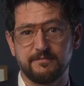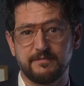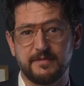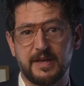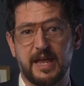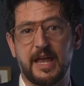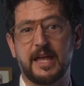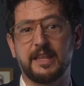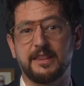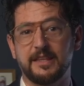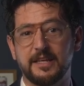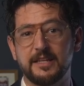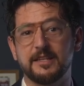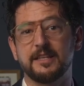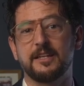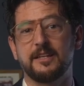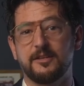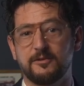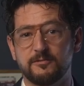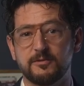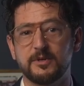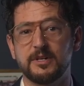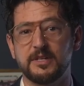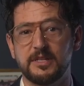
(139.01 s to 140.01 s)
and then they'll
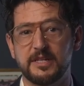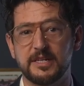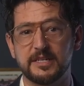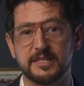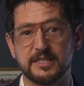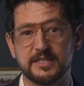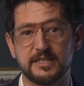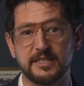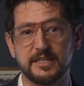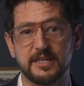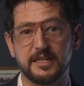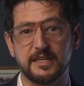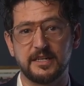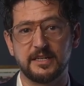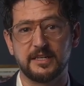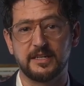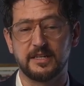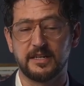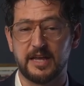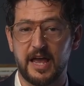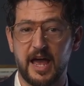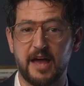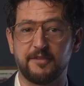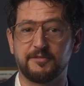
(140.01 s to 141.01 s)
relist
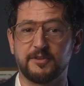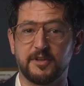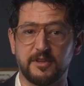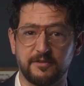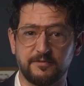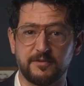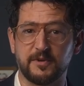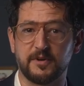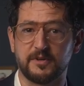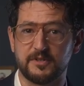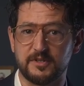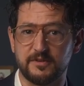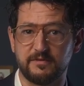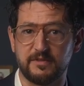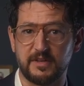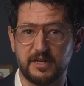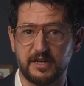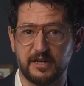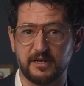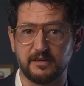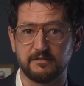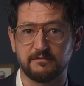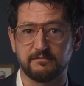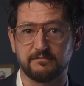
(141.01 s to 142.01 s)
after the first of the
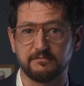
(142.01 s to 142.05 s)
year.